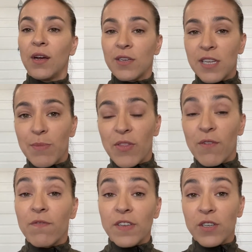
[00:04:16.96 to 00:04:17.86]
some other
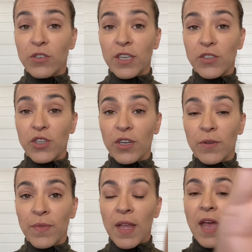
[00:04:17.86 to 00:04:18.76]
physical gesture,
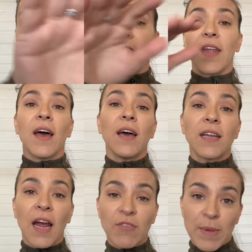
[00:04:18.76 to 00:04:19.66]
and then
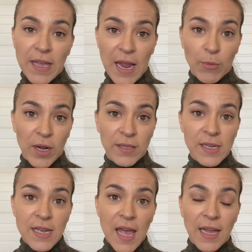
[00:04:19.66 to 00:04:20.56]
uncover my camera
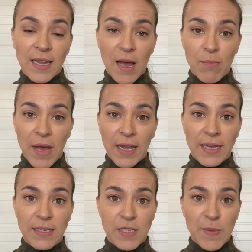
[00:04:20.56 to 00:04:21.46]
and come back
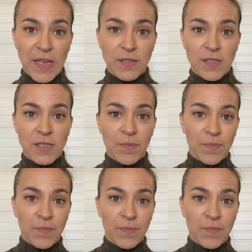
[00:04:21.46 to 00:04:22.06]
into space.